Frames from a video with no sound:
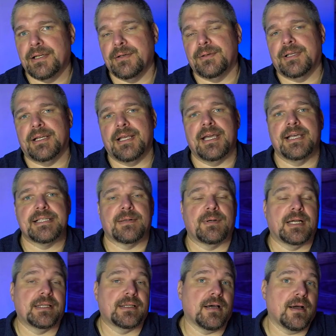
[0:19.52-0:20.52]
to do today is I
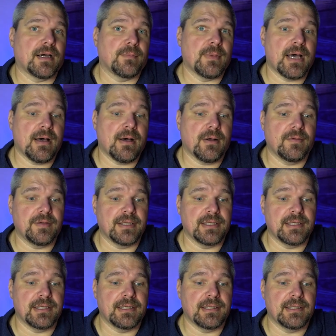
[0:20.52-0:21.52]
want to talk about
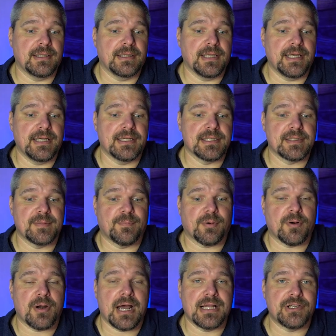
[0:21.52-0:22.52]
the latest
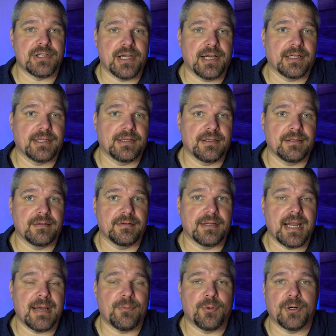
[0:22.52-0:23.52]
project
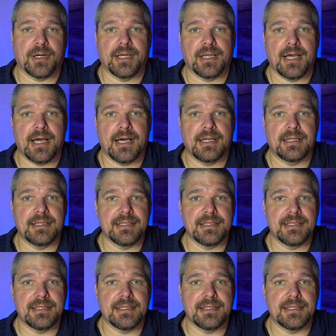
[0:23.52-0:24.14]
that I'm working on,